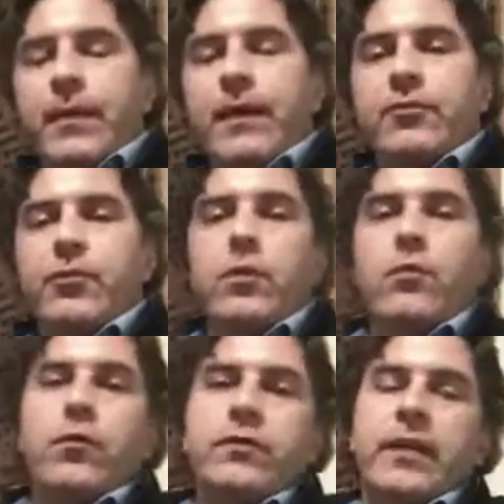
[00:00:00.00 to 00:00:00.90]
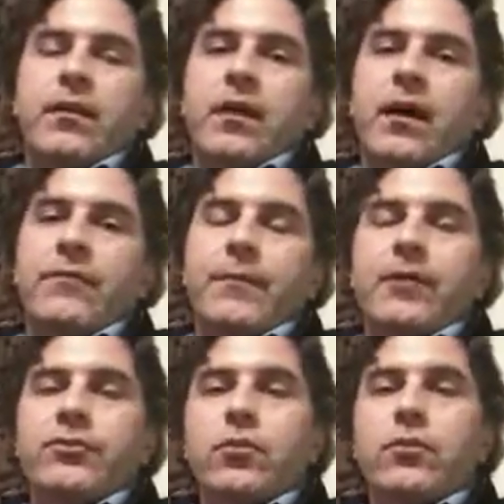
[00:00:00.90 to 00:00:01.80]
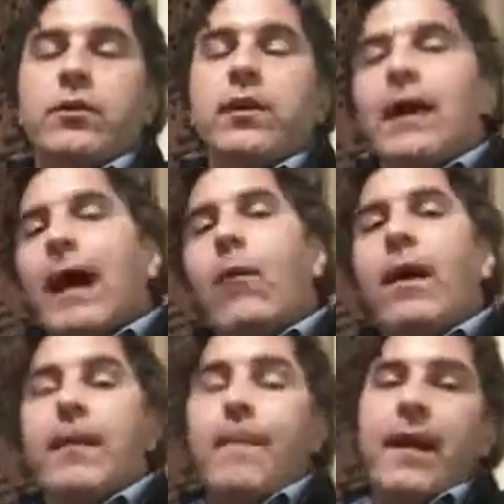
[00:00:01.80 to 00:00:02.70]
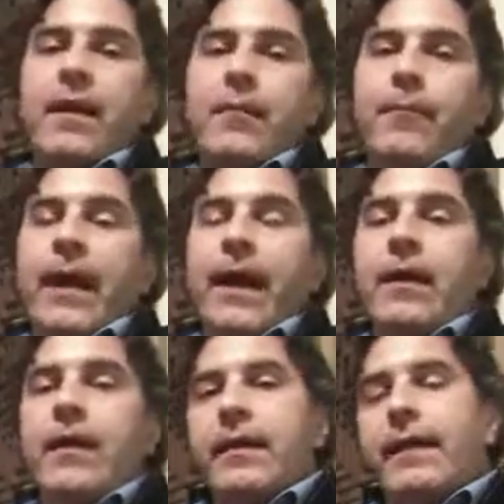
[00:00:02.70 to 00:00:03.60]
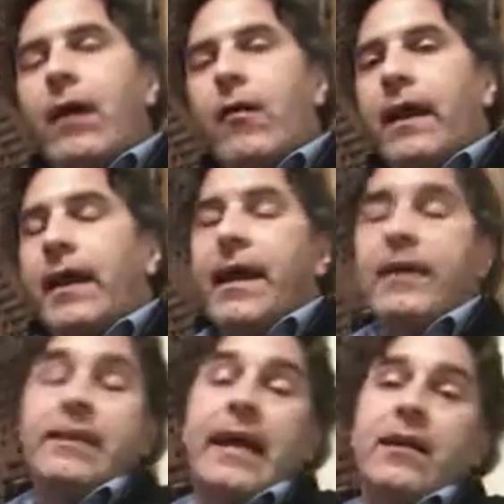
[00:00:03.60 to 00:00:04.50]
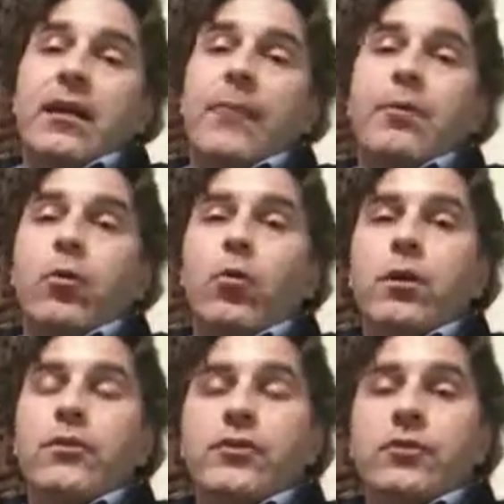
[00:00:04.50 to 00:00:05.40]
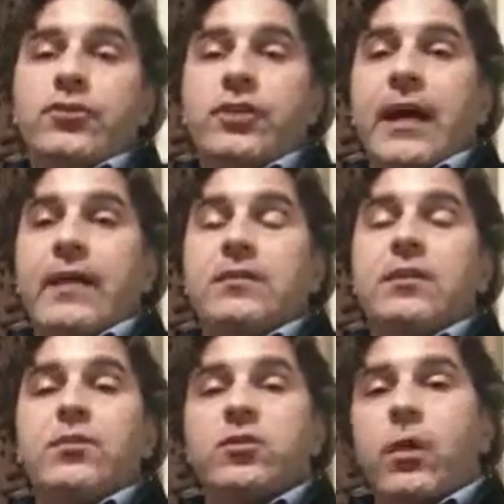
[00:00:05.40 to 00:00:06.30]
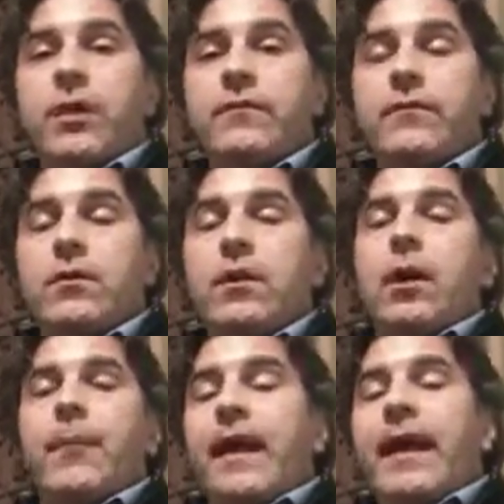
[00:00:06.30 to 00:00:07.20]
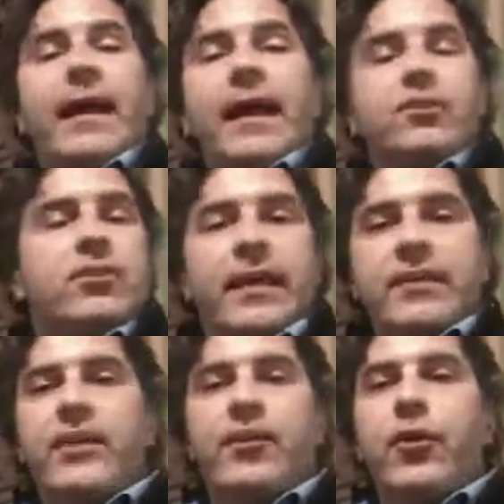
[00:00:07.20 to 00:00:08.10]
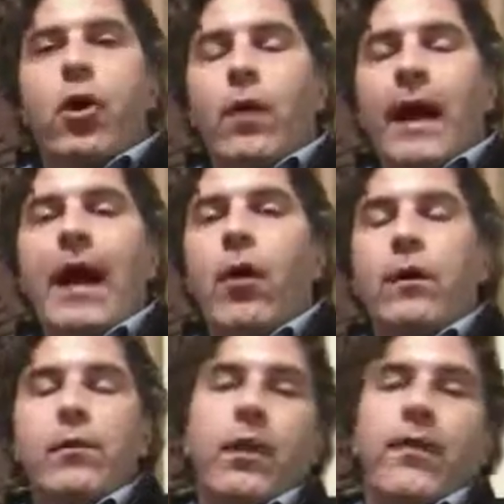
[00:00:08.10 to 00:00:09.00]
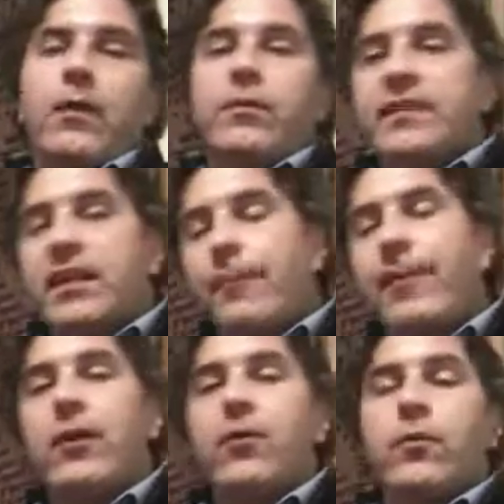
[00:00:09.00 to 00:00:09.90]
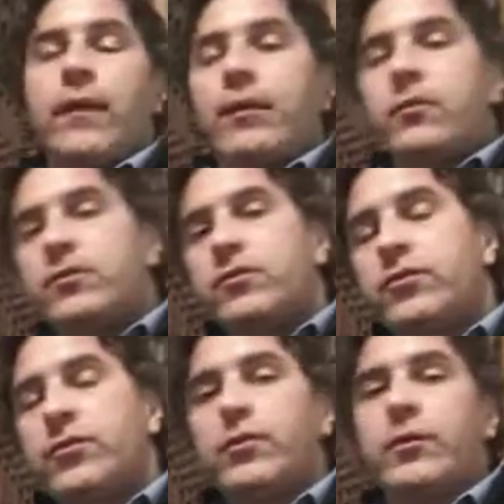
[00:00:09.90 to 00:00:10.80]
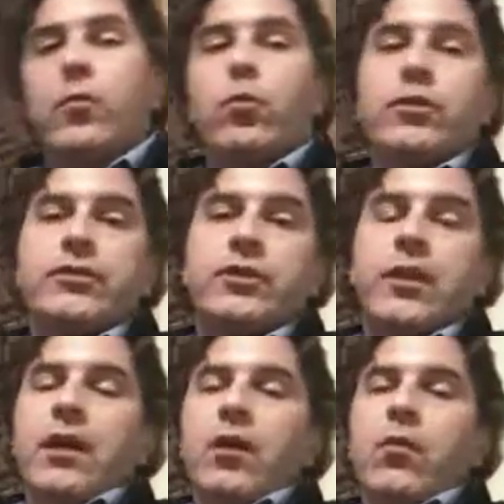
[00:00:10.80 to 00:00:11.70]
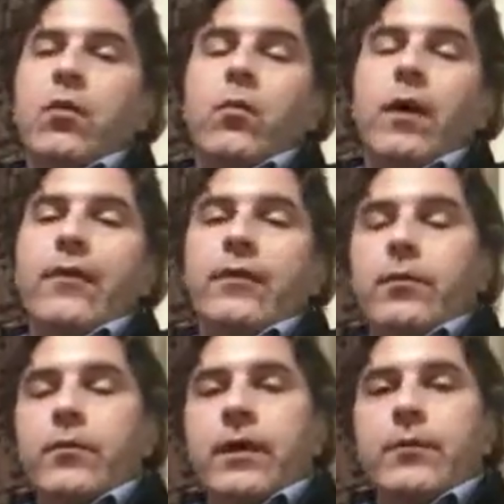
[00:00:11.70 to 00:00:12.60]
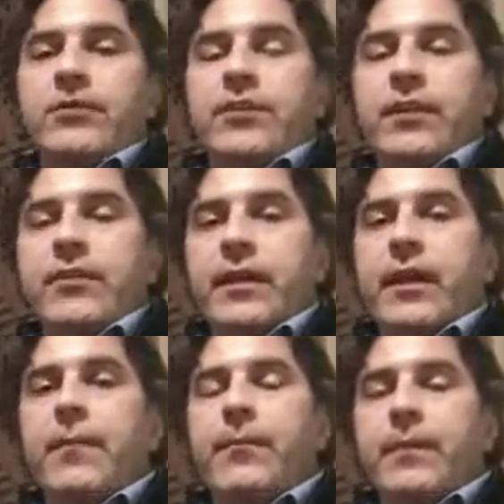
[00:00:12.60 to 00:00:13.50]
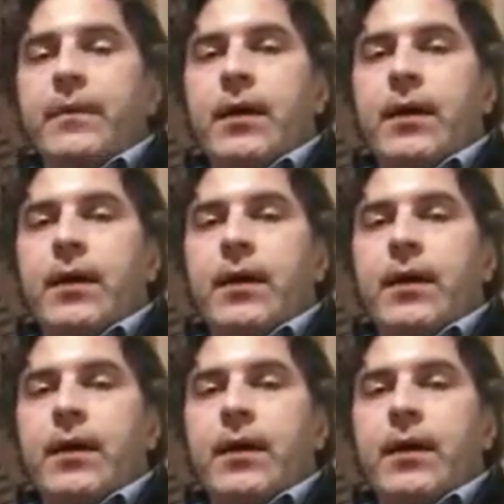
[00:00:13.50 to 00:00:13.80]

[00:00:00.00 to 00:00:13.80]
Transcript: had tore a rotator cuff in my shoulder, I wanted to mend it back. Now, I had gotten a couple of cortisone shots, and it was wonderful, but I didn't know whether I was getting better, whether I was doing worse, or whether I was tearing it up